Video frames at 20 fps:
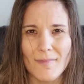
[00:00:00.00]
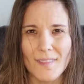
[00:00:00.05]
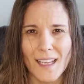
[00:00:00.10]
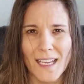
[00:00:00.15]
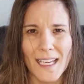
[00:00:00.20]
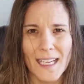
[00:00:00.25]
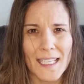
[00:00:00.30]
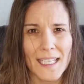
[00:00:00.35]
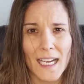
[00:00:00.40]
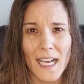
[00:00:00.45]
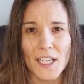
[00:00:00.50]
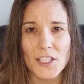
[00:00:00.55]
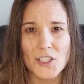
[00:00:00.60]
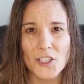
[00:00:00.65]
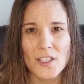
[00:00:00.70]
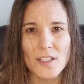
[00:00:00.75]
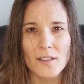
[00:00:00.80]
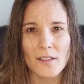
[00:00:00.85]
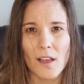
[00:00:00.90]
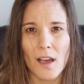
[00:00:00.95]
and I
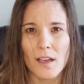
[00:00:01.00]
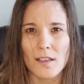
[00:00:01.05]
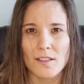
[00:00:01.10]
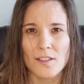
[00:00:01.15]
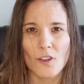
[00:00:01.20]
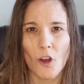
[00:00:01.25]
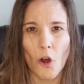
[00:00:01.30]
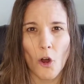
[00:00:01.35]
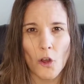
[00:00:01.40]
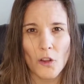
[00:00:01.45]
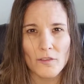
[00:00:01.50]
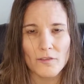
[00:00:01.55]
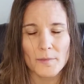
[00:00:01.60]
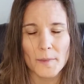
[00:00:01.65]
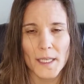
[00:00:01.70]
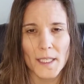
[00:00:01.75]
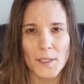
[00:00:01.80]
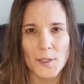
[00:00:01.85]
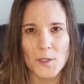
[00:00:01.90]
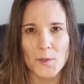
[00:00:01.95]
just lost all of
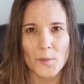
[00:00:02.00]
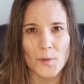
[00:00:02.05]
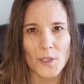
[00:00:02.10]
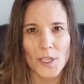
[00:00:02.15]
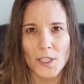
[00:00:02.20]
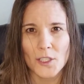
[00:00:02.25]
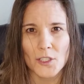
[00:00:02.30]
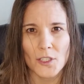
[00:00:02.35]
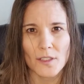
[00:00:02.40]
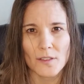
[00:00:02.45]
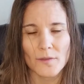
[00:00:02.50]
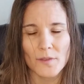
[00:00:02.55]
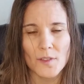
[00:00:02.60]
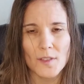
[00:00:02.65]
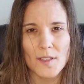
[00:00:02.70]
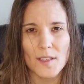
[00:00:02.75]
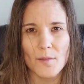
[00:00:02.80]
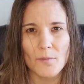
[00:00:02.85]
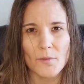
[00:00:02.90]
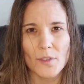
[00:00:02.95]
my inspiration. For
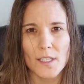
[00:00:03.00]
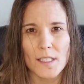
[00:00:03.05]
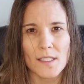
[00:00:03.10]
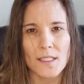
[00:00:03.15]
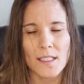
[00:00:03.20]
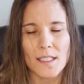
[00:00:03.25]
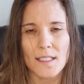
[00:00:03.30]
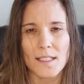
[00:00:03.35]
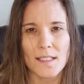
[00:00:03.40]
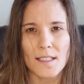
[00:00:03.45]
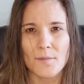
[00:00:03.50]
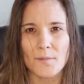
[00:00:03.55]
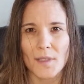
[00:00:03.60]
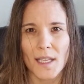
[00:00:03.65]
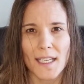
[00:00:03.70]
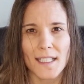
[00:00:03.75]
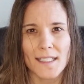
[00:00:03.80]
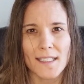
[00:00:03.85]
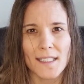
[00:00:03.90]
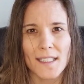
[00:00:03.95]
some reason, it seemed
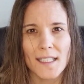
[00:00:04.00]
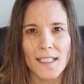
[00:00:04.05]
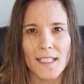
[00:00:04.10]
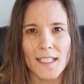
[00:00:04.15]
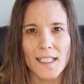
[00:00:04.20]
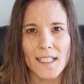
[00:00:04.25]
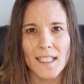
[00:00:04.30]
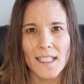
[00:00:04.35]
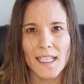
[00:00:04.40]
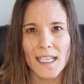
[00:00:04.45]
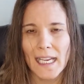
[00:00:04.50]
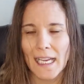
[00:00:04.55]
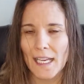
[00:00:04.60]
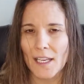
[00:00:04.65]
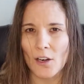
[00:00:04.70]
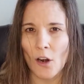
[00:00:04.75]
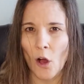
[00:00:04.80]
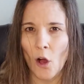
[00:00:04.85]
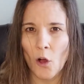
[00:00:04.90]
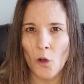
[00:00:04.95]
like
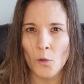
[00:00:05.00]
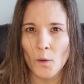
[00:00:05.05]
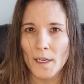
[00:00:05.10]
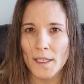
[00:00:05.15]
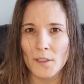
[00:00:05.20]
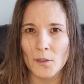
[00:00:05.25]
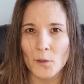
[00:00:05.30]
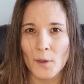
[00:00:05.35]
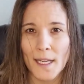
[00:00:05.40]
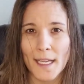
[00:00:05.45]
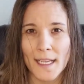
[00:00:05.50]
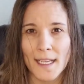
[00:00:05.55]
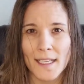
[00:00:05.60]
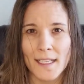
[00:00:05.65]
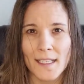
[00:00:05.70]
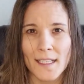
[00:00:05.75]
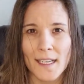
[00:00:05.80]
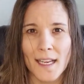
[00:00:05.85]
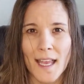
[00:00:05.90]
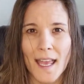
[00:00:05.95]
it all went
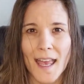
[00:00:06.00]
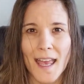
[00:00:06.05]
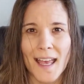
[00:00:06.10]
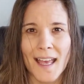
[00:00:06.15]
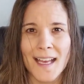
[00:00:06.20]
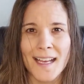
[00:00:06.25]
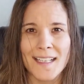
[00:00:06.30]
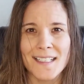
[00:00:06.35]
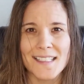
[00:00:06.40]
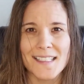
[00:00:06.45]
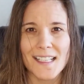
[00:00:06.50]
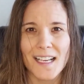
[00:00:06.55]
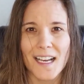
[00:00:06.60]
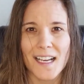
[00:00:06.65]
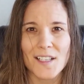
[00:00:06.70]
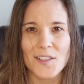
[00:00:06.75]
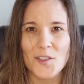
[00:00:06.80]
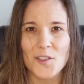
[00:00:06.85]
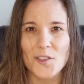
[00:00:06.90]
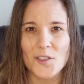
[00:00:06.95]
away. And
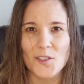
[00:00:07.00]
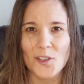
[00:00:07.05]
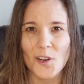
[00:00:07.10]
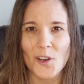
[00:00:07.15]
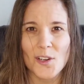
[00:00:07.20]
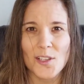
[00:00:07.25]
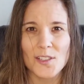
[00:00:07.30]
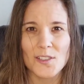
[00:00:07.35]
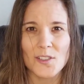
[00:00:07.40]
I started